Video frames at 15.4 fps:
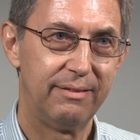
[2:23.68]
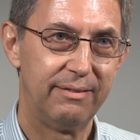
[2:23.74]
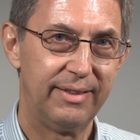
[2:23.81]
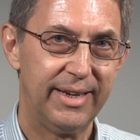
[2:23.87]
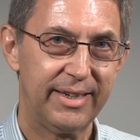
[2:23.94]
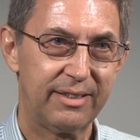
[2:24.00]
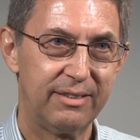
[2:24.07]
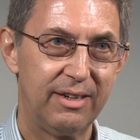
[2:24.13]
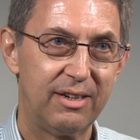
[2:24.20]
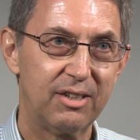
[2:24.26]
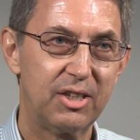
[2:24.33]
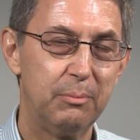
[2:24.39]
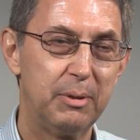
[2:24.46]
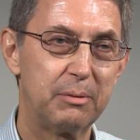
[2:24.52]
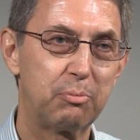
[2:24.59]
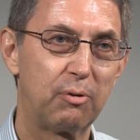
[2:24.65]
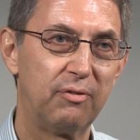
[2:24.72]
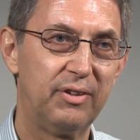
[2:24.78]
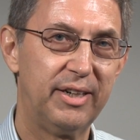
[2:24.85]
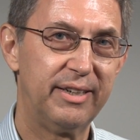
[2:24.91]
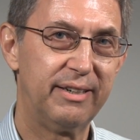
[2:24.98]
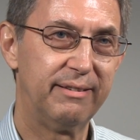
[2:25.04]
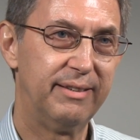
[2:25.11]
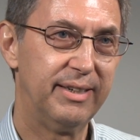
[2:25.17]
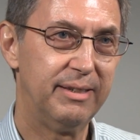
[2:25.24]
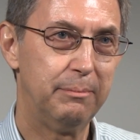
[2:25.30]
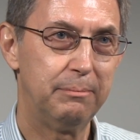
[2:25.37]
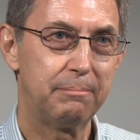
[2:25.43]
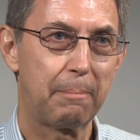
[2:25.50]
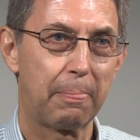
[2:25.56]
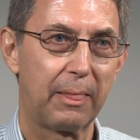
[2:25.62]
That document provided
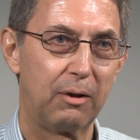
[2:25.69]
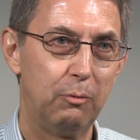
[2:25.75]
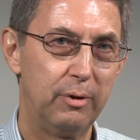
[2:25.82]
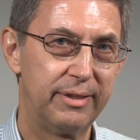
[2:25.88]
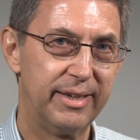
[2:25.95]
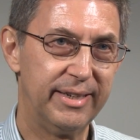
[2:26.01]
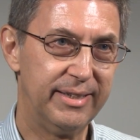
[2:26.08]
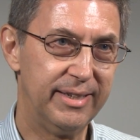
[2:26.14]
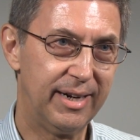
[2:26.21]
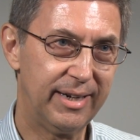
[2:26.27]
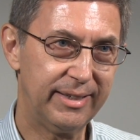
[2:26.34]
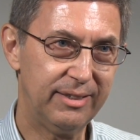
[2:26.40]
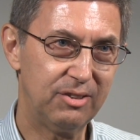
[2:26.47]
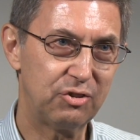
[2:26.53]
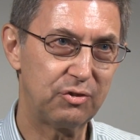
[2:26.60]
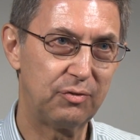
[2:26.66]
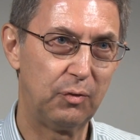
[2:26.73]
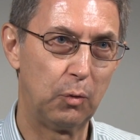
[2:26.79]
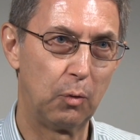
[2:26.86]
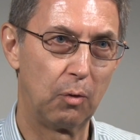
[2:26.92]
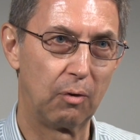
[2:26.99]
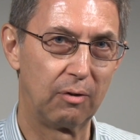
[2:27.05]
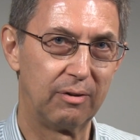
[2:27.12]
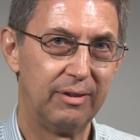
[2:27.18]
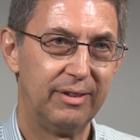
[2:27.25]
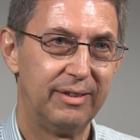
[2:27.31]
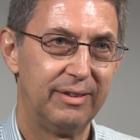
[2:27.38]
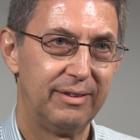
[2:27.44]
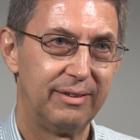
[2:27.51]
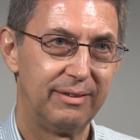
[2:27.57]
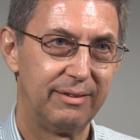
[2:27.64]
them with a guidance for
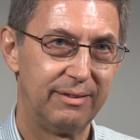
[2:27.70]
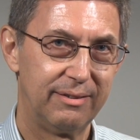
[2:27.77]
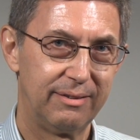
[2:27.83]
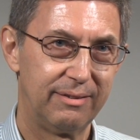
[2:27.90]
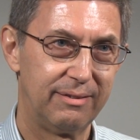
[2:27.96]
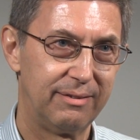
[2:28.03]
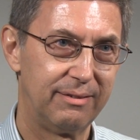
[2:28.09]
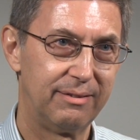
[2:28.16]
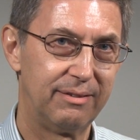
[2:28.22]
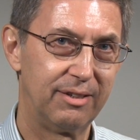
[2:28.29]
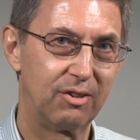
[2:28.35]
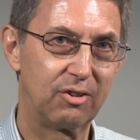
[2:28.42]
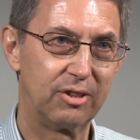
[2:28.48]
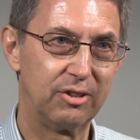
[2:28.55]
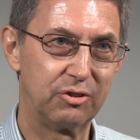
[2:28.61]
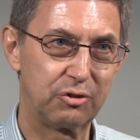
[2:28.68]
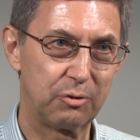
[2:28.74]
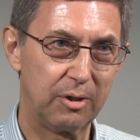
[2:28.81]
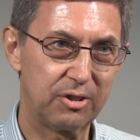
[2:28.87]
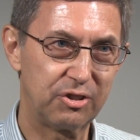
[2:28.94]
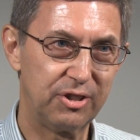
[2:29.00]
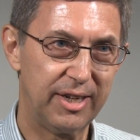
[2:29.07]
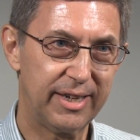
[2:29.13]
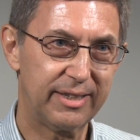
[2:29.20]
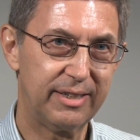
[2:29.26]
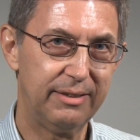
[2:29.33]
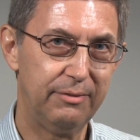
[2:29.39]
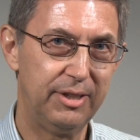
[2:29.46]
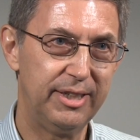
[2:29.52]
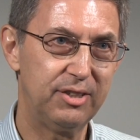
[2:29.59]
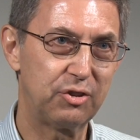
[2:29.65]
their construction
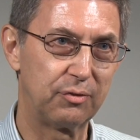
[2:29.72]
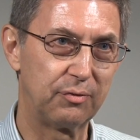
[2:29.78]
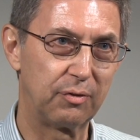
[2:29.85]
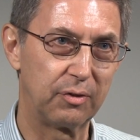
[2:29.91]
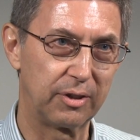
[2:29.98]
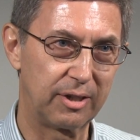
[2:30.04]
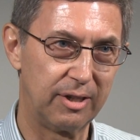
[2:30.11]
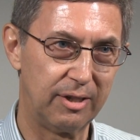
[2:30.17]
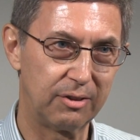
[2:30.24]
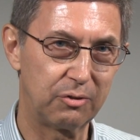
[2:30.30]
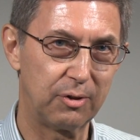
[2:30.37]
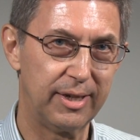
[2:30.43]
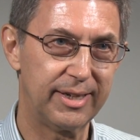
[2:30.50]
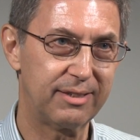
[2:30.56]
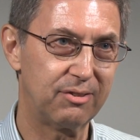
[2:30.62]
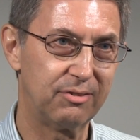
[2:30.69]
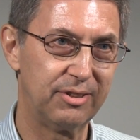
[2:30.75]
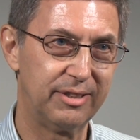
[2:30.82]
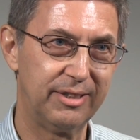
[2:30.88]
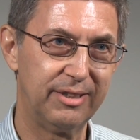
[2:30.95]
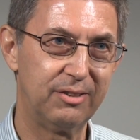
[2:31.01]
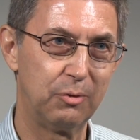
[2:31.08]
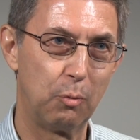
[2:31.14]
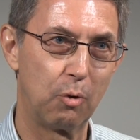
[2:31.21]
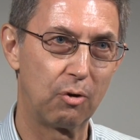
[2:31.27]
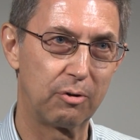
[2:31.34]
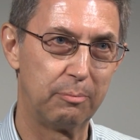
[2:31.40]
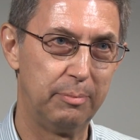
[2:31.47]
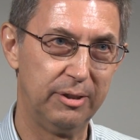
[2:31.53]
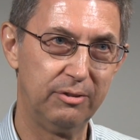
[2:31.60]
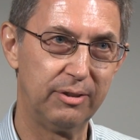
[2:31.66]
activities and for the contractor that did the
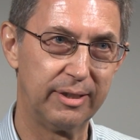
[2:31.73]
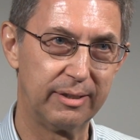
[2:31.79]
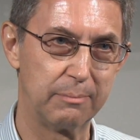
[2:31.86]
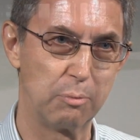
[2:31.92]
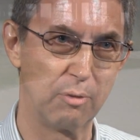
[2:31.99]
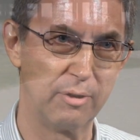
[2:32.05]
work building the